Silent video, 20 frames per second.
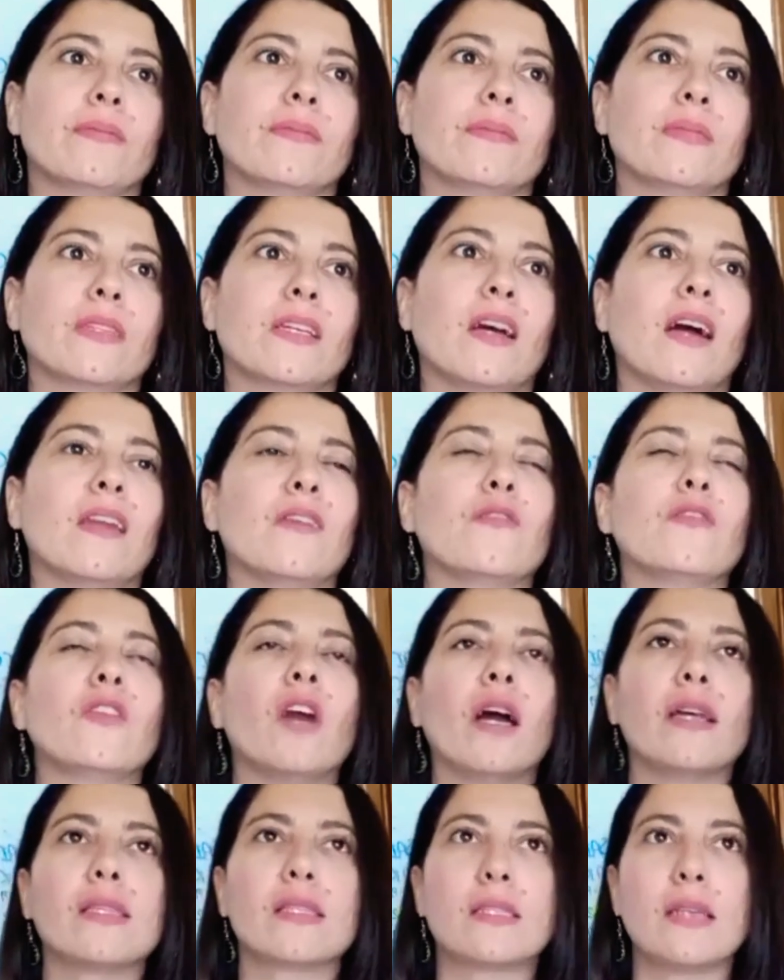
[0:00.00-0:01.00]
kind of
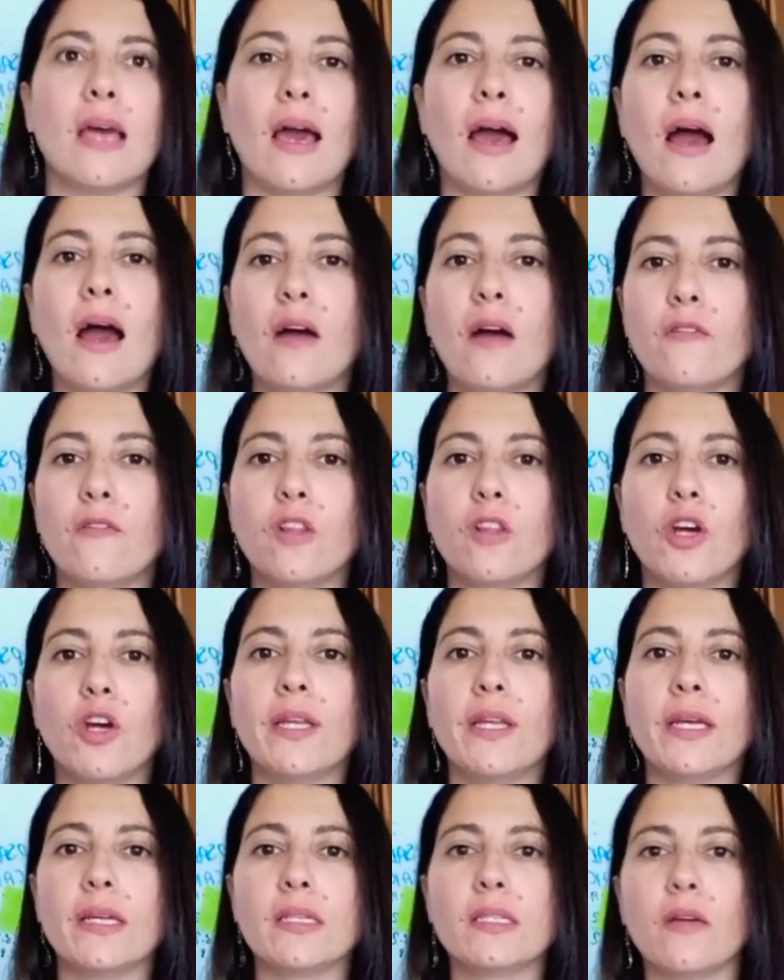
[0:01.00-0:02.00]
nice to have
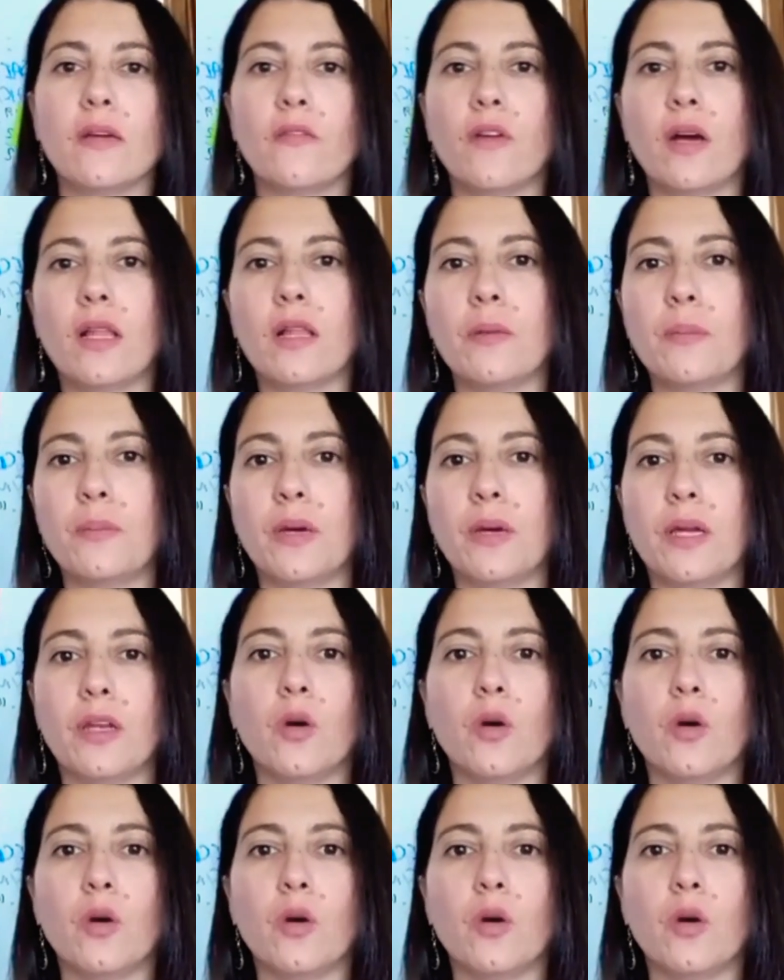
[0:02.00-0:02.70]
learning and development,